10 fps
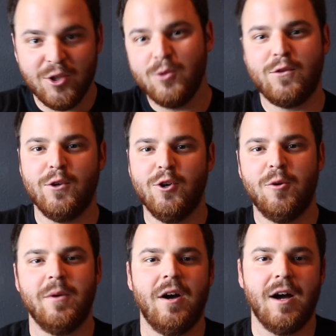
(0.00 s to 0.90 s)

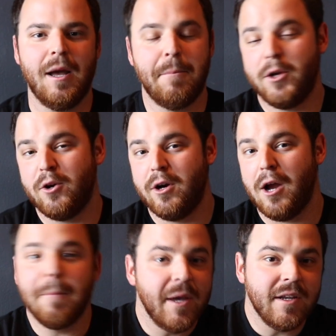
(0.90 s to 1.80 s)
YouTube and put your
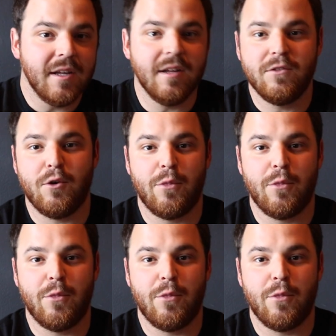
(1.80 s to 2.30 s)
opinions,